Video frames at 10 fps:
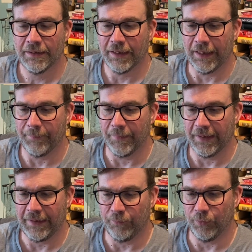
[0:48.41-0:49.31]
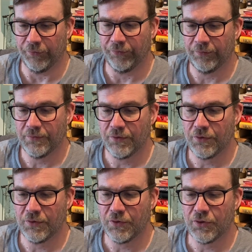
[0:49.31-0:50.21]
It was
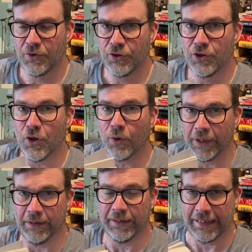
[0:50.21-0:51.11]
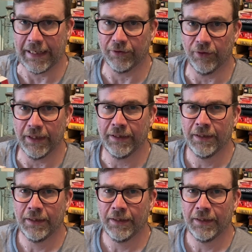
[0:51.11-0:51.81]
shockingly angry,